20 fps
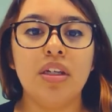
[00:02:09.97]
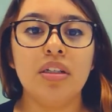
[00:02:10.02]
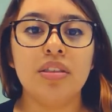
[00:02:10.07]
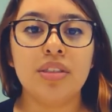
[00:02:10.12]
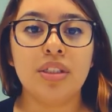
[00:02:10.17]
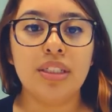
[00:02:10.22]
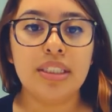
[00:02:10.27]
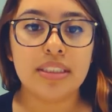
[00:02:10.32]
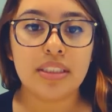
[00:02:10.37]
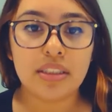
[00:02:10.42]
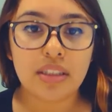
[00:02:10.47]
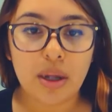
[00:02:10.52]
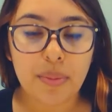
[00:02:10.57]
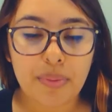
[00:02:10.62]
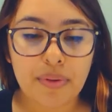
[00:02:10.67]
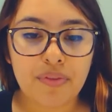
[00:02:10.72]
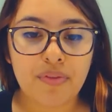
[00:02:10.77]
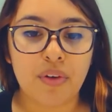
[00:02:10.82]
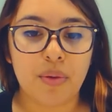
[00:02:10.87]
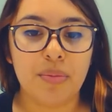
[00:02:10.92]
So these are top
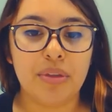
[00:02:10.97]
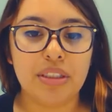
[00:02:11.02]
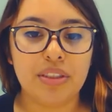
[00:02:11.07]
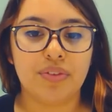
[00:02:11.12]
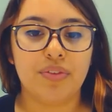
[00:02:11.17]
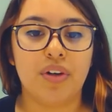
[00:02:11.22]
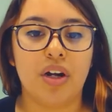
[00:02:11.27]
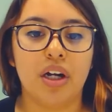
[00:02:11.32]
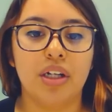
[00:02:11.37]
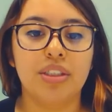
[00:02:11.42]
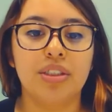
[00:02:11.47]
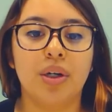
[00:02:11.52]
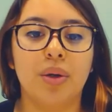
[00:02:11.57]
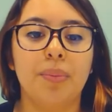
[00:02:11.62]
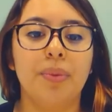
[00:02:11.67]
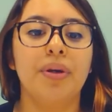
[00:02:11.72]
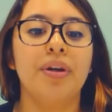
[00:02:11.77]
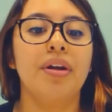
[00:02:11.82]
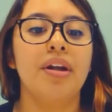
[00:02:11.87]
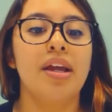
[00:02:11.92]
performers for
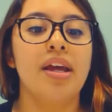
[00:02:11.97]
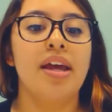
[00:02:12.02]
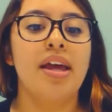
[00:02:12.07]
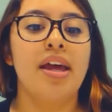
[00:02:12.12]
October.